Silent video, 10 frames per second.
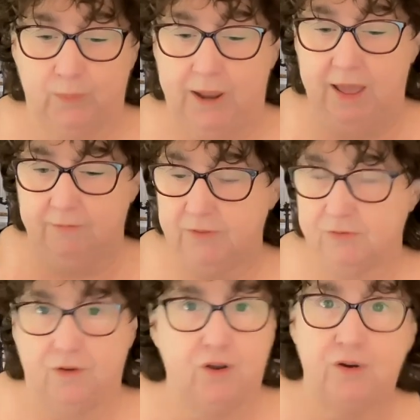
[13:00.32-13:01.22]
would have the
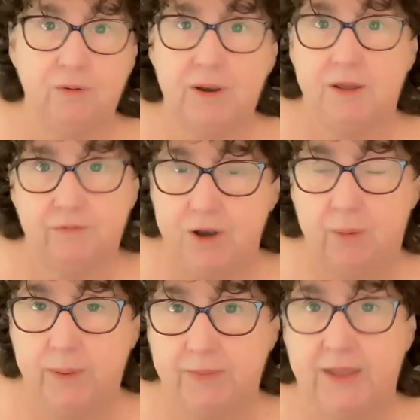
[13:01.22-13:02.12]
security of
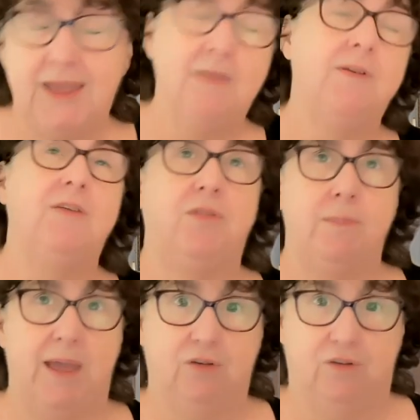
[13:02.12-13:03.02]
knowing that even if the
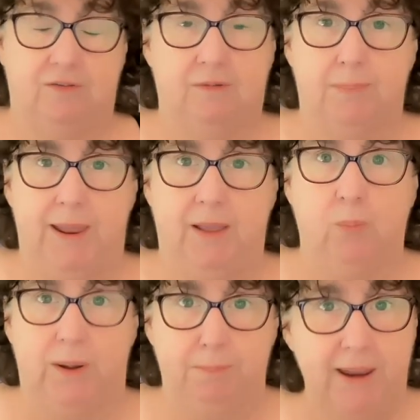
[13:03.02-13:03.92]
Manchester Bank
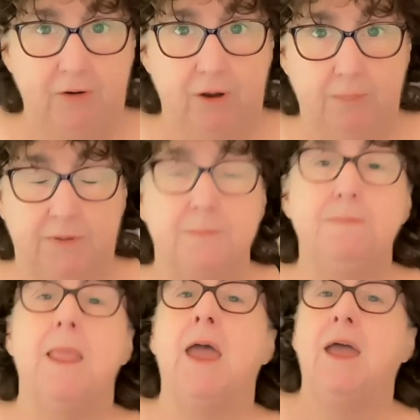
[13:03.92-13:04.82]
went bankrupt,
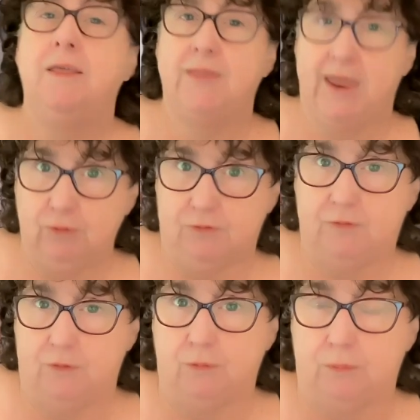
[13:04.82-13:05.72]
they could
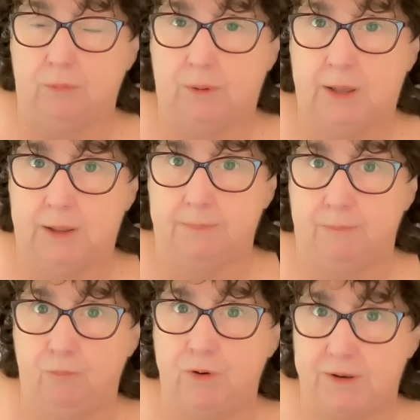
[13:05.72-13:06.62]
still
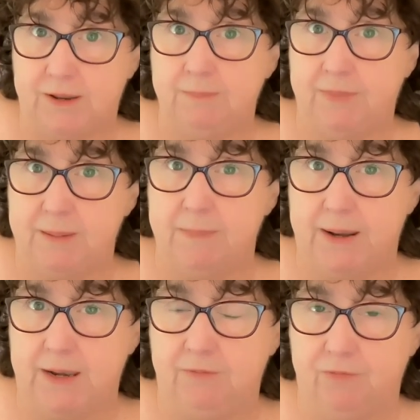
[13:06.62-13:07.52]
redeem their
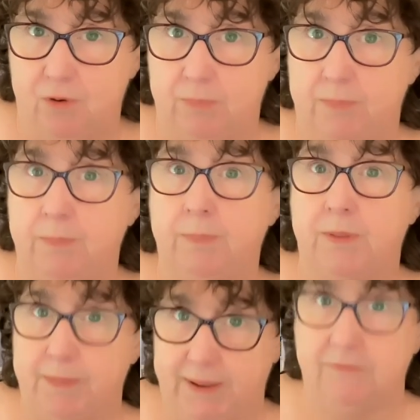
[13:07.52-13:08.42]
money from
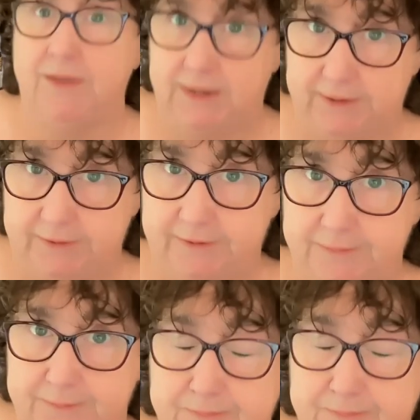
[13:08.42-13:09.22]
the Bank of England.